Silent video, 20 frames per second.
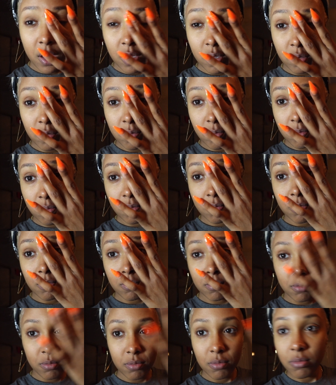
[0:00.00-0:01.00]
Ooh.
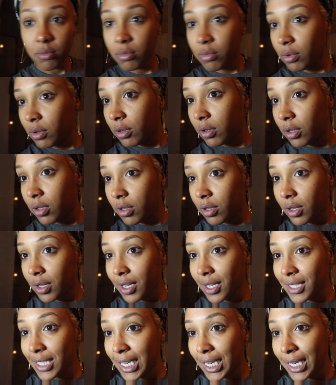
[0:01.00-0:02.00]

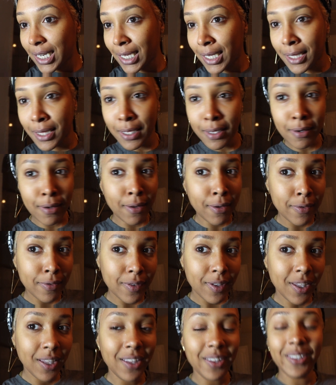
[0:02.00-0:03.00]
Guess I didn't get that
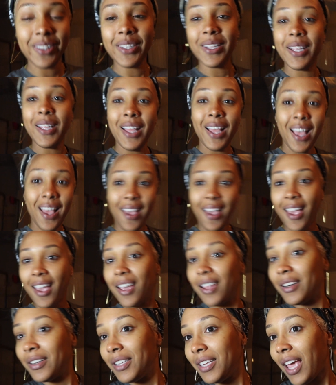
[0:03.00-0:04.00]
off.
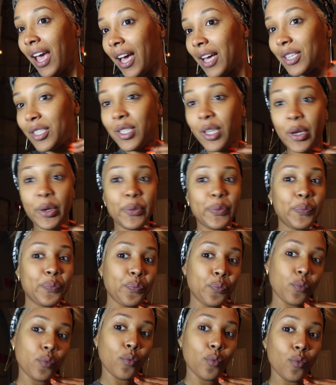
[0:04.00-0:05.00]
And yeah, so
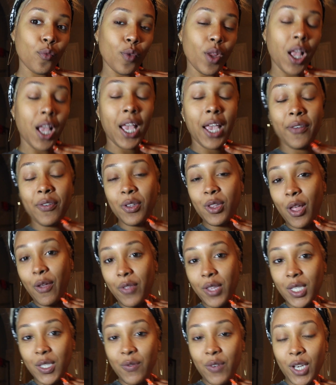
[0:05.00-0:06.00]
if you
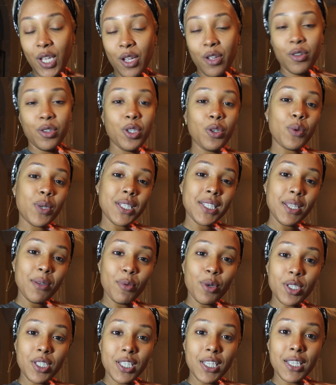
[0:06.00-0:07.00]
love this video and you want to see
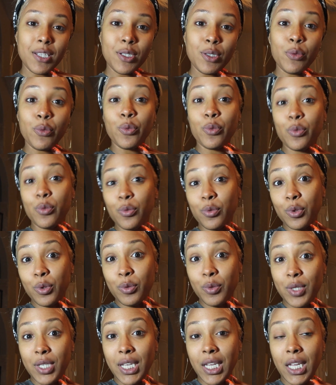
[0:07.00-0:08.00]
more skin
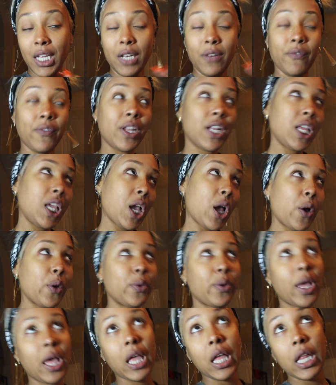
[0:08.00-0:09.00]
routine video,